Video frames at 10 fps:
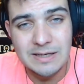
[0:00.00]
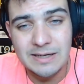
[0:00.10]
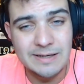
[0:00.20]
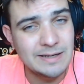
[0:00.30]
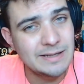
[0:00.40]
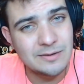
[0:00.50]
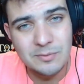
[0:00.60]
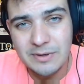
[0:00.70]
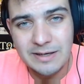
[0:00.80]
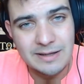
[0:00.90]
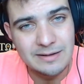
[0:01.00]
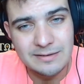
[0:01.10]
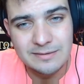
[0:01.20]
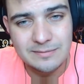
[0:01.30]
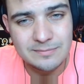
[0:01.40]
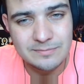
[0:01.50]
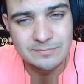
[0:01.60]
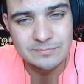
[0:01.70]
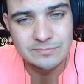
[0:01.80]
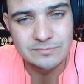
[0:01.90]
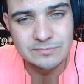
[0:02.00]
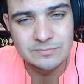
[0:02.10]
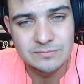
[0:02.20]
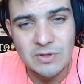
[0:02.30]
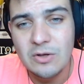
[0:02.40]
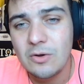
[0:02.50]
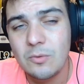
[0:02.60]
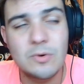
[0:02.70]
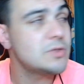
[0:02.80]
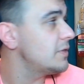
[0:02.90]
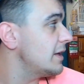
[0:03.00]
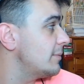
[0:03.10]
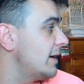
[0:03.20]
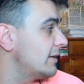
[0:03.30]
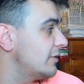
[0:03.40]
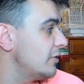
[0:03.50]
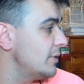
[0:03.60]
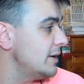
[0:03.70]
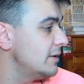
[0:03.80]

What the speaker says: and it is what it is. What you think about it, Kazooie?